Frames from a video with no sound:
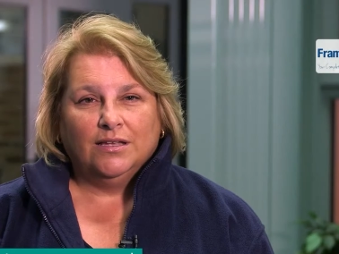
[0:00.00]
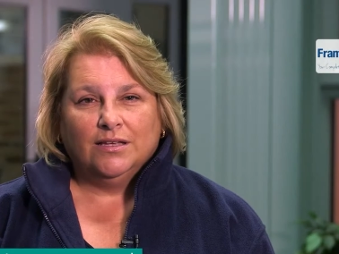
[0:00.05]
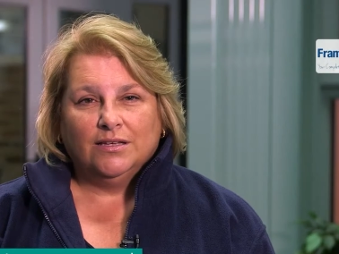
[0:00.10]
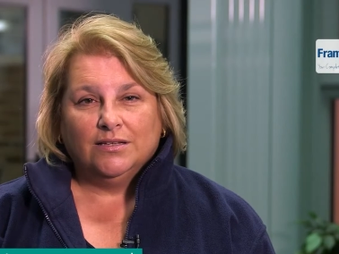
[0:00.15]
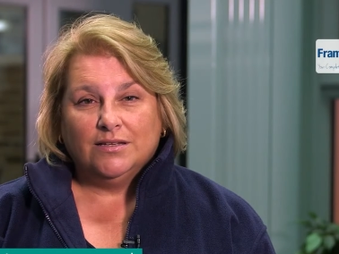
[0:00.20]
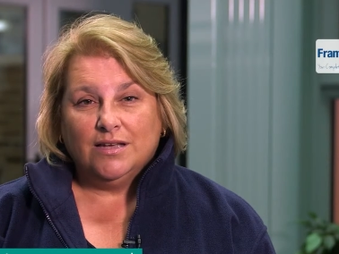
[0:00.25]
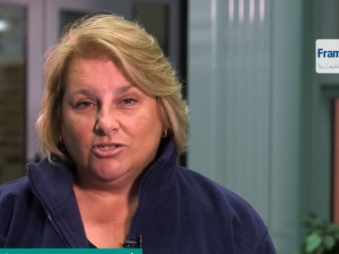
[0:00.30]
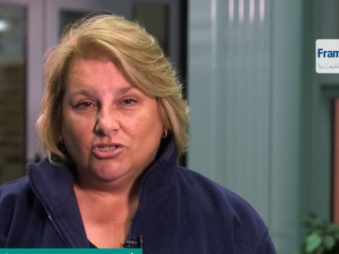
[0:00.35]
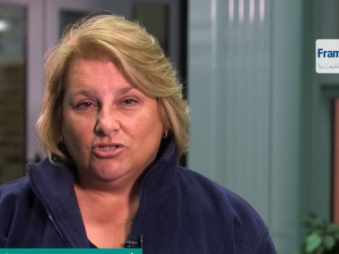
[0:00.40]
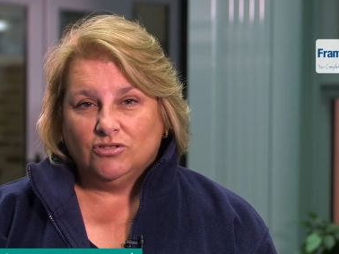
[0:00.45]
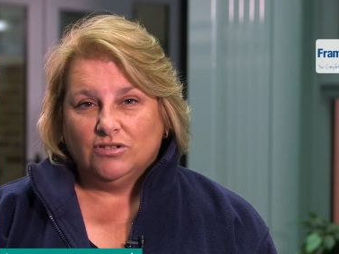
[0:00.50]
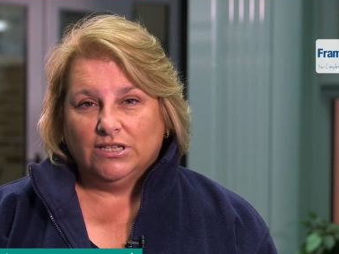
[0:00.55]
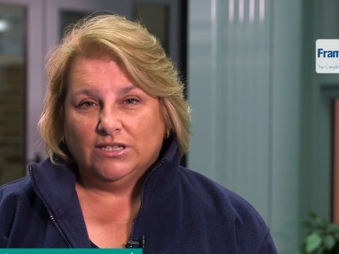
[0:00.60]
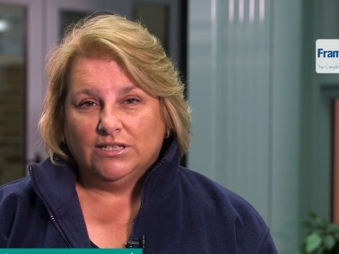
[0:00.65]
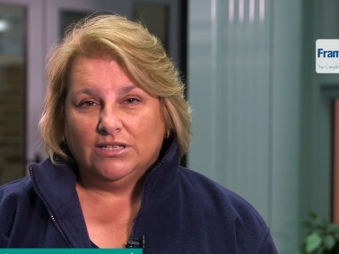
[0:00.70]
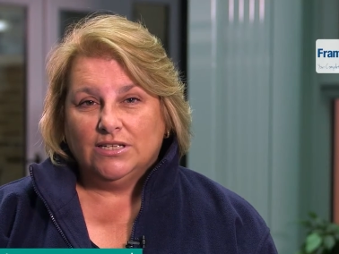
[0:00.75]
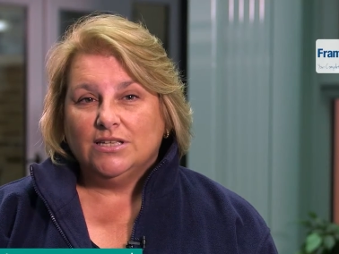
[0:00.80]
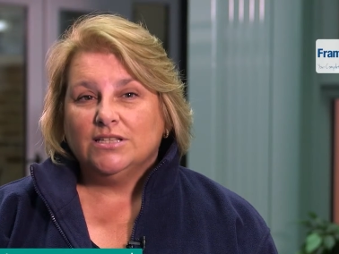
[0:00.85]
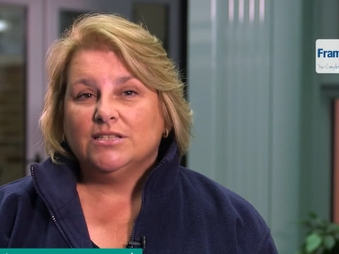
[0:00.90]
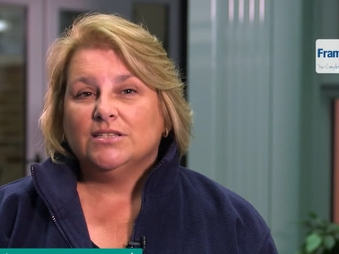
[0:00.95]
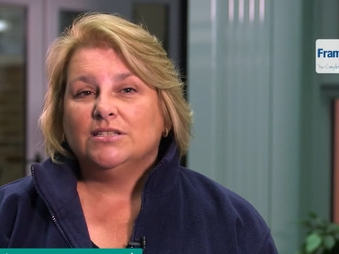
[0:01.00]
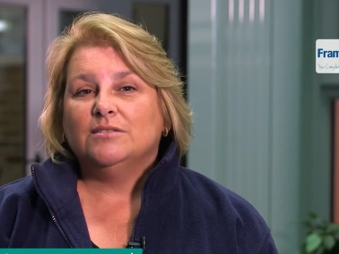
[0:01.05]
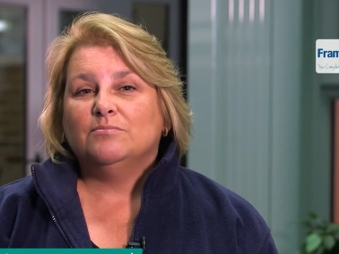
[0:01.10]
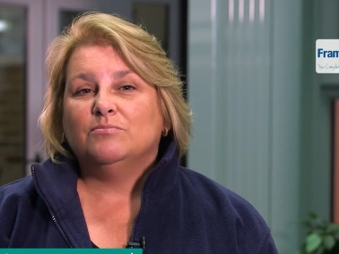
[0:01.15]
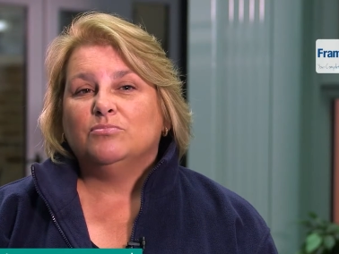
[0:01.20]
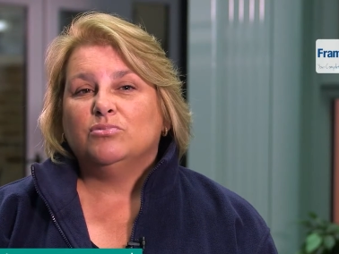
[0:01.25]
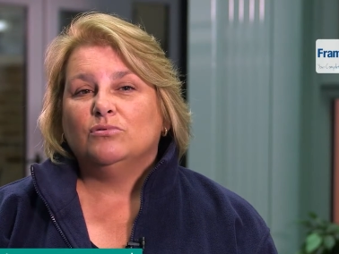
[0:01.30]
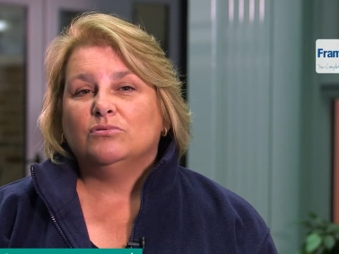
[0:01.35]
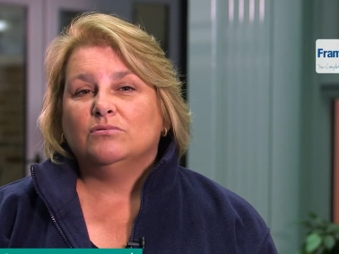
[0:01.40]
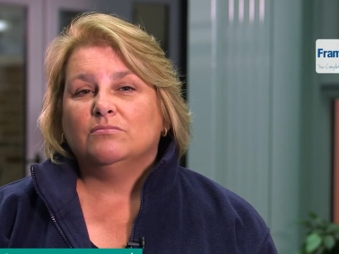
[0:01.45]
Guttering is an
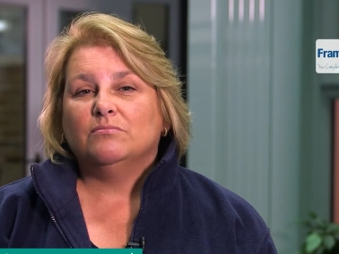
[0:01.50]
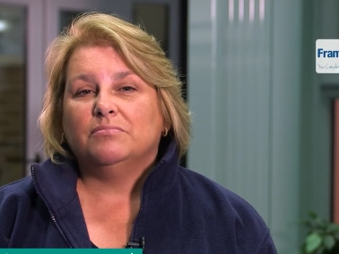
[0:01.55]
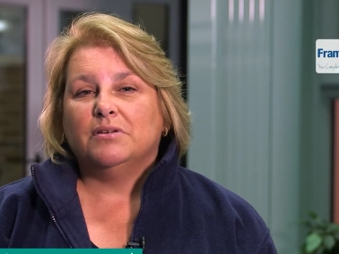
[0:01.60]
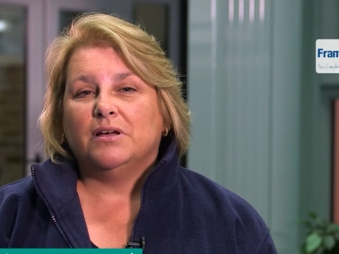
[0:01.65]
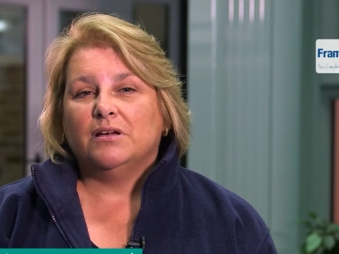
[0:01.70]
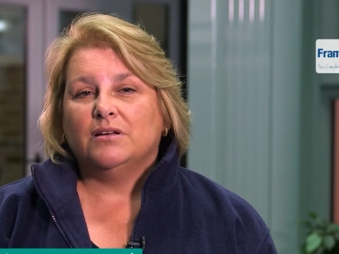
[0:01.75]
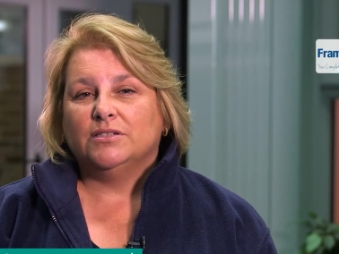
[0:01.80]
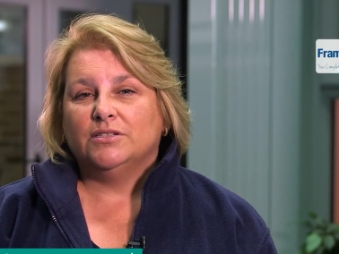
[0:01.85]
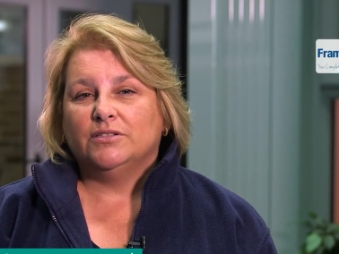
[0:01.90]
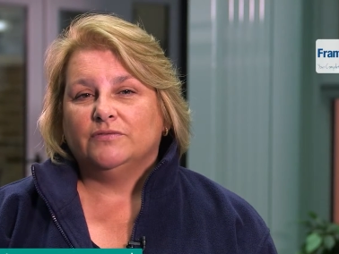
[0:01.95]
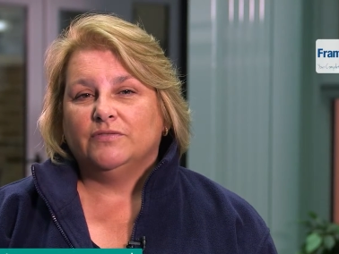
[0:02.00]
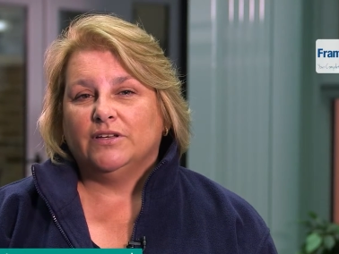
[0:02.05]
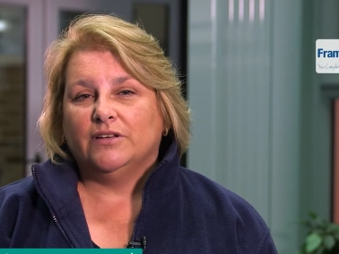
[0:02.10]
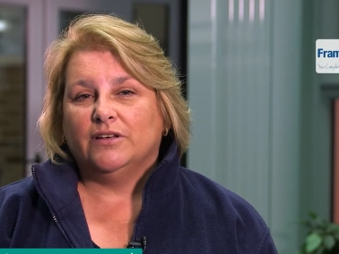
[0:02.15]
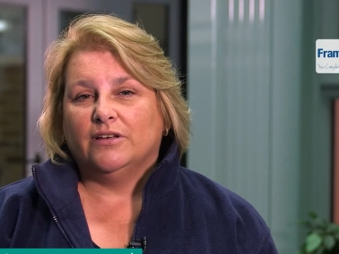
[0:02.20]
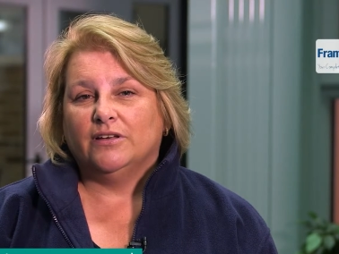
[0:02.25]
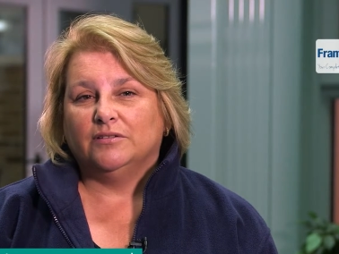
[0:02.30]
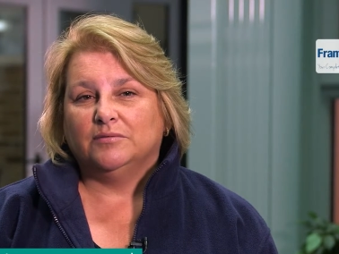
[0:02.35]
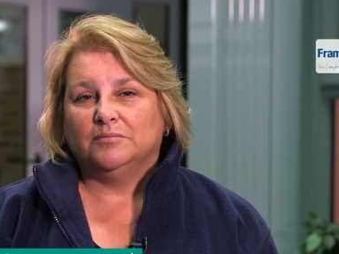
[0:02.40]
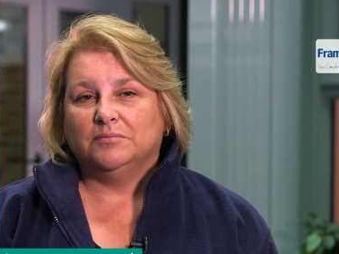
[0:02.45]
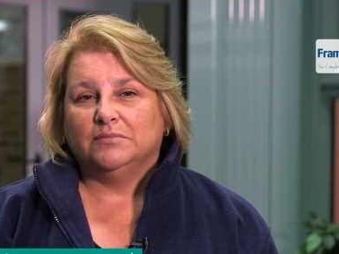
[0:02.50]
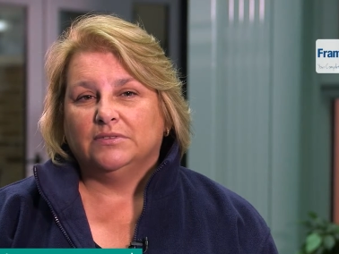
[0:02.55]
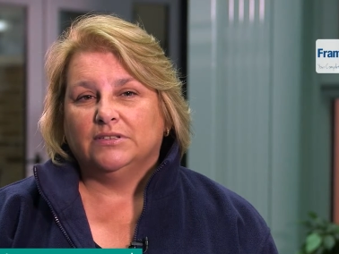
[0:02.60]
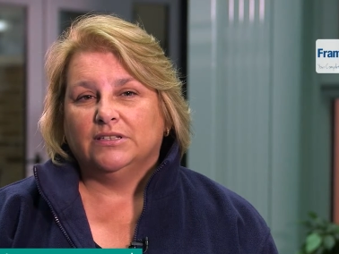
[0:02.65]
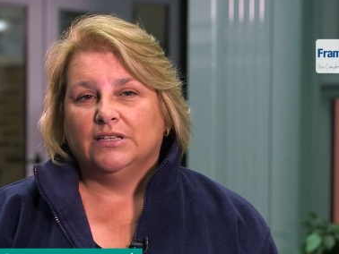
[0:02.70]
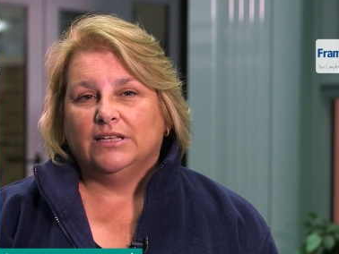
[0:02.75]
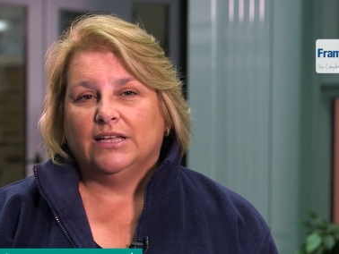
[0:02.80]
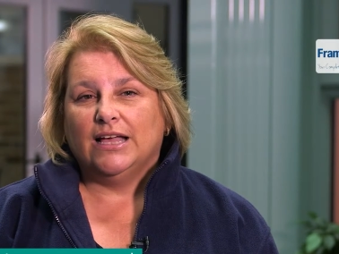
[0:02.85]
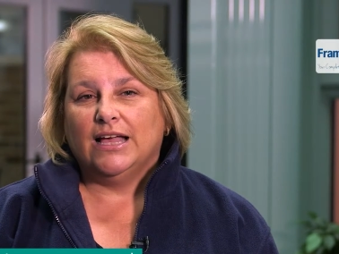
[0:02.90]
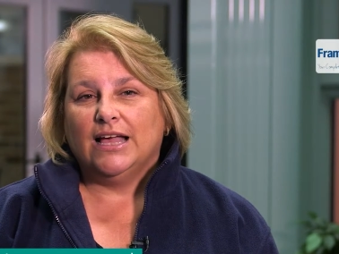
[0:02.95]
important part of your home
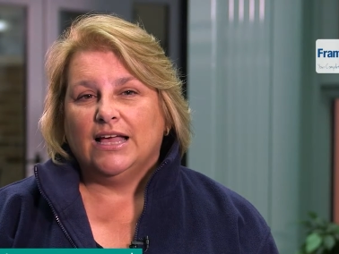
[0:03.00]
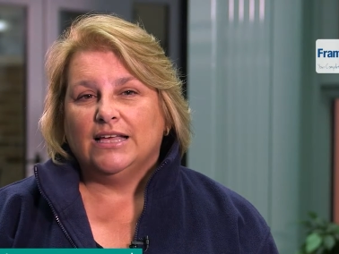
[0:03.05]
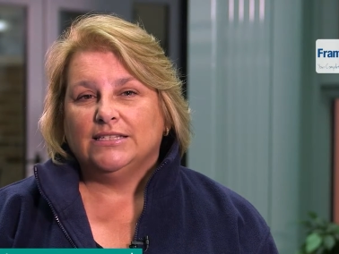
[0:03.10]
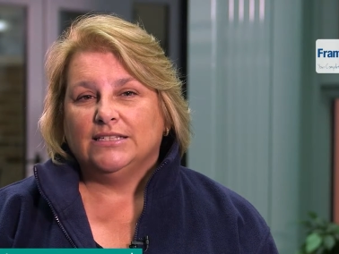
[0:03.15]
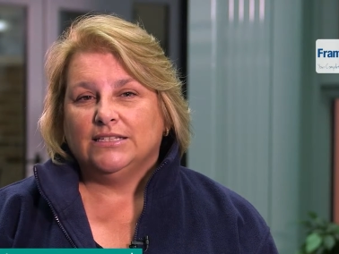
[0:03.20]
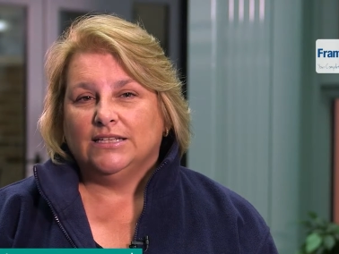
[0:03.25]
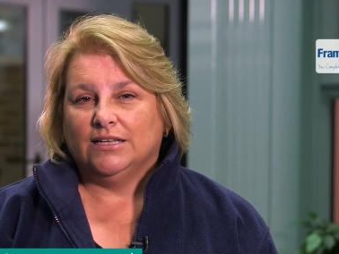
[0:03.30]
as it